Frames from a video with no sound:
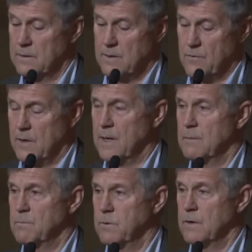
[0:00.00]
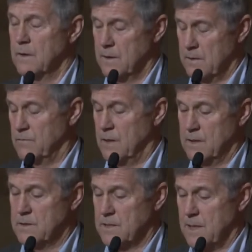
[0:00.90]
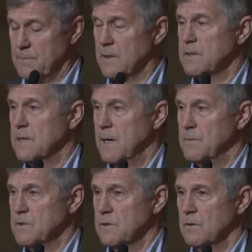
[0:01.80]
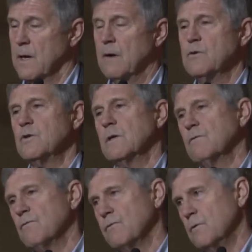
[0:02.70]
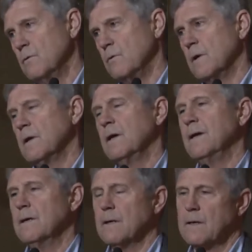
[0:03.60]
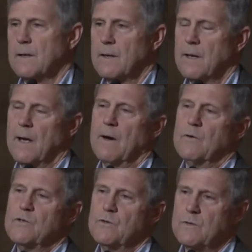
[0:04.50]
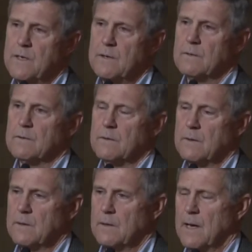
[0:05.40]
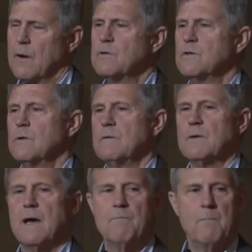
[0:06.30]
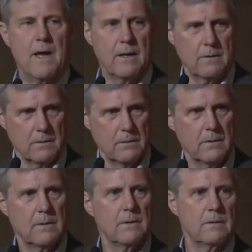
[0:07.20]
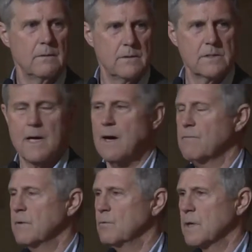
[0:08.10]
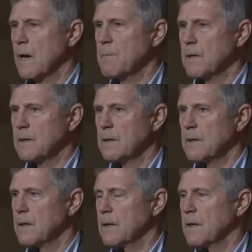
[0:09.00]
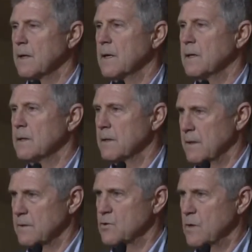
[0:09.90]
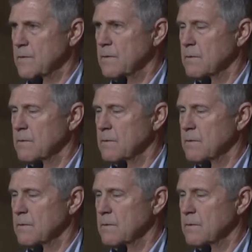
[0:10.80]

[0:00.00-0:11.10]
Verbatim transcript: if you had to, put a, if you had to set up a containment zone, how would you get food in? How would you deal? How would you even have medical staff that would come in uh, and, and treat